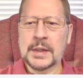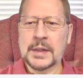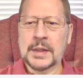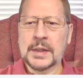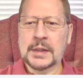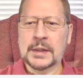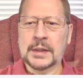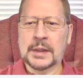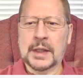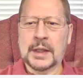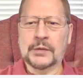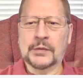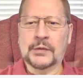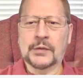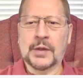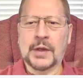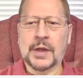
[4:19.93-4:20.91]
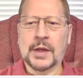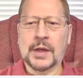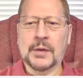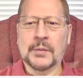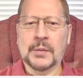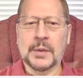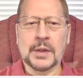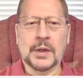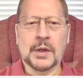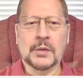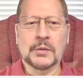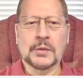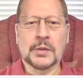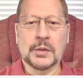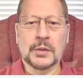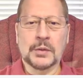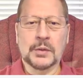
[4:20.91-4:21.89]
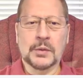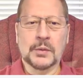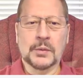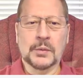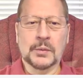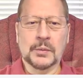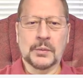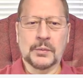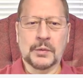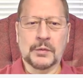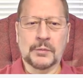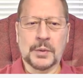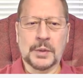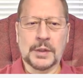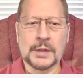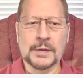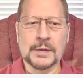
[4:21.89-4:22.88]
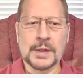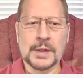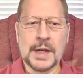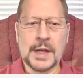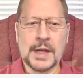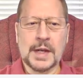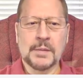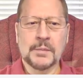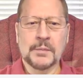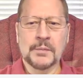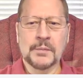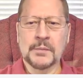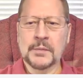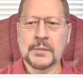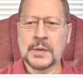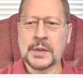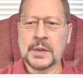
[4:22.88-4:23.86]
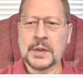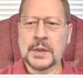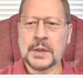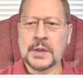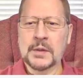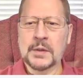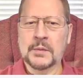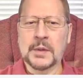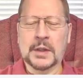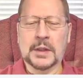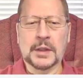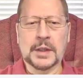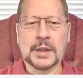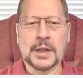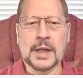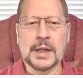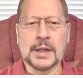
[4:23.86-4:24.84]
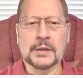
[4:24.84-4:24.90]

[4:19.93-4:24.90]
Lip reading: let's we can go to, we've put in the name, we click edit